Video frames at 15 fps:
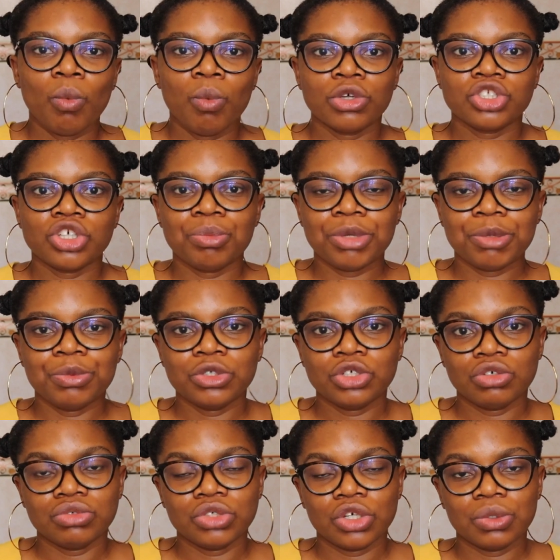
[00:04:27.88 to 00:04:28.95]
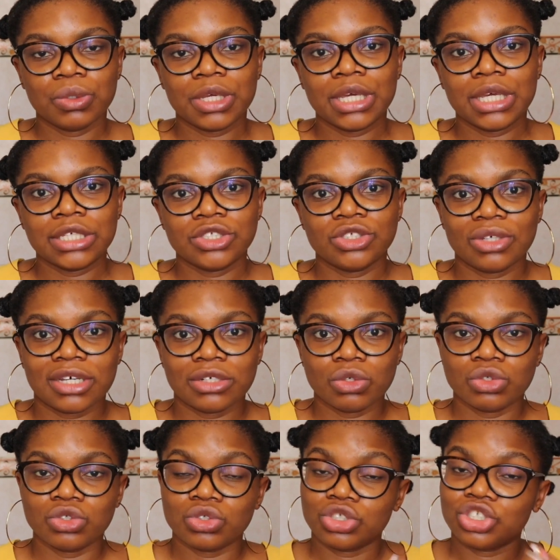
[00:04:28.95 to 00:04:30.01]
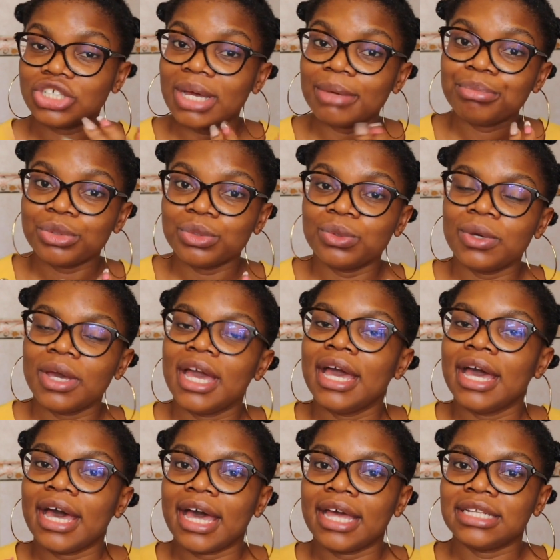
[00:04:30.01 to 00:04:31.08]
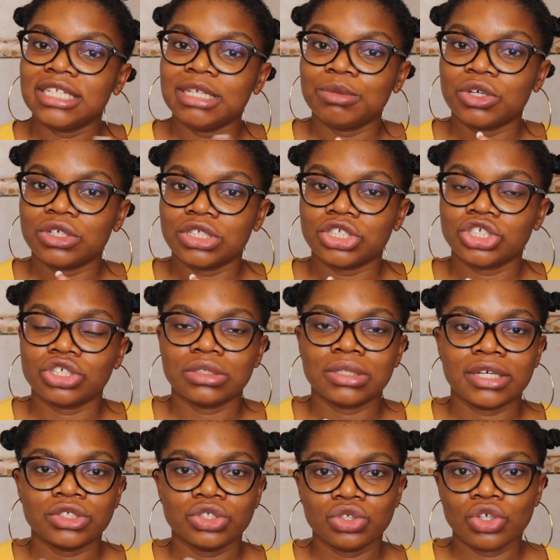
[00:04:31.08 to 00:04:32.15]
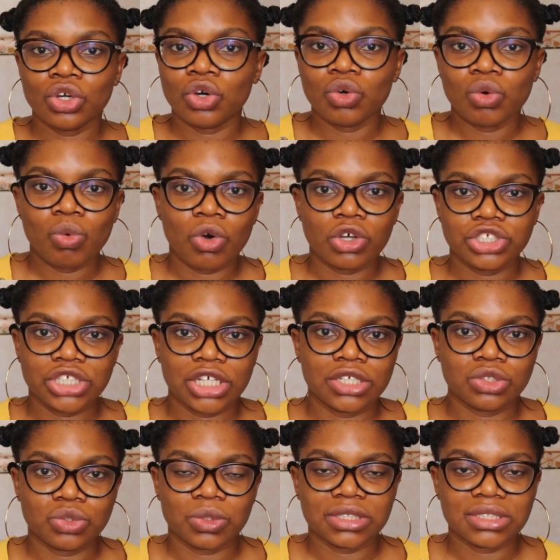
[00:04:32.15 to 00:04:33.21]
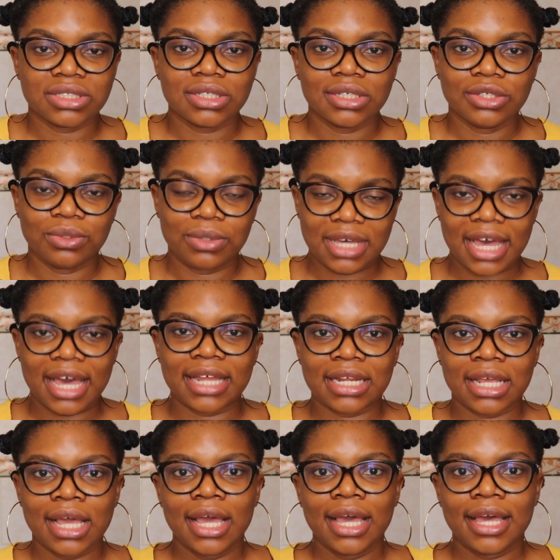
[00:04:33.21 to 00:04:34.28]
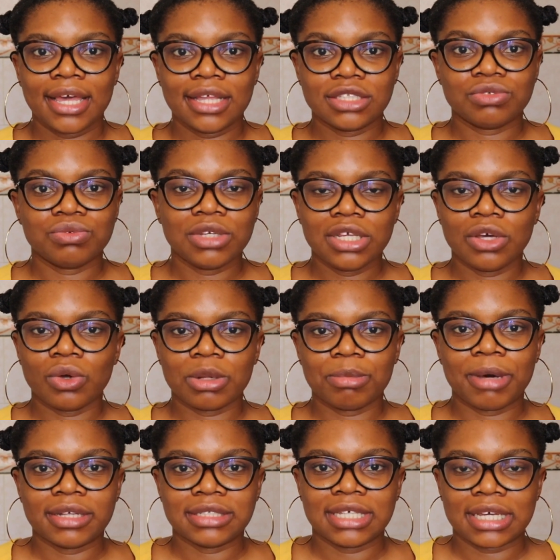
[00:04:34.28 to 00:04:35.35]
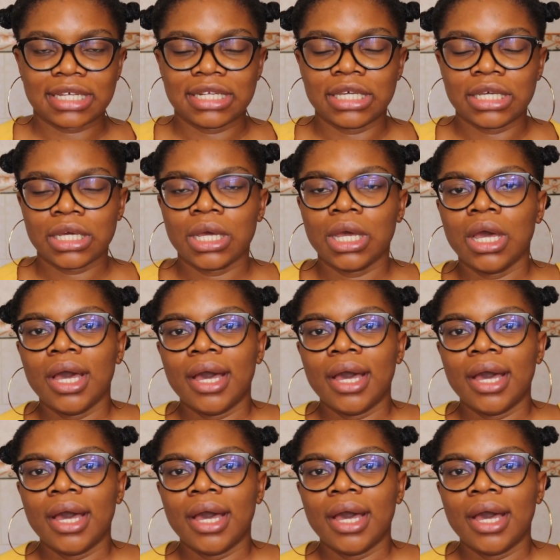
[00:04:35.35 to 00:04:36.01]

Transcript: what some people don't know is you can also shampoo and deep condition, like do your whole wash day in twist. You can, it's really all about technique.